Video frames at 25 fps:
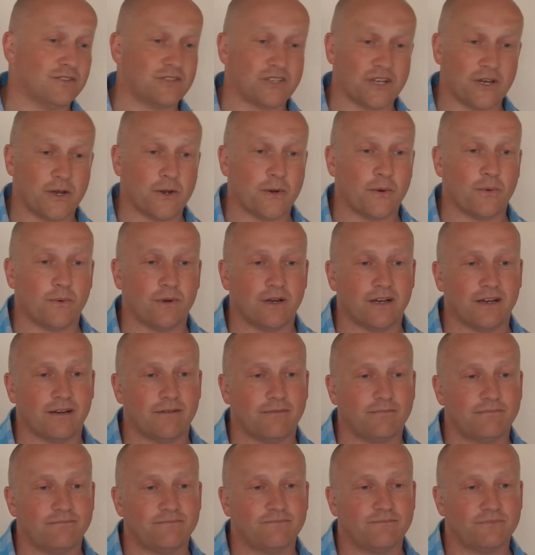
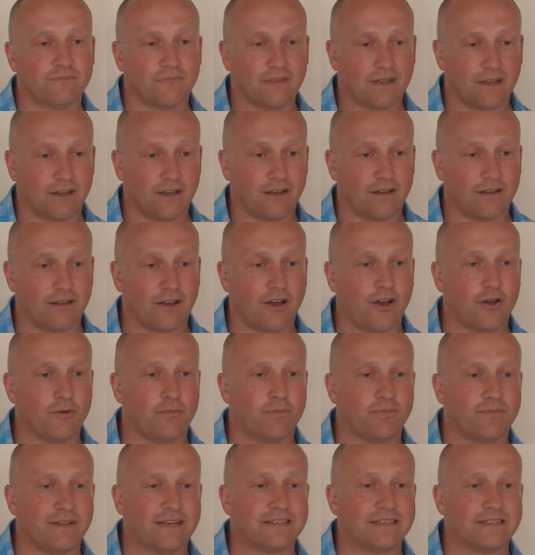So I hope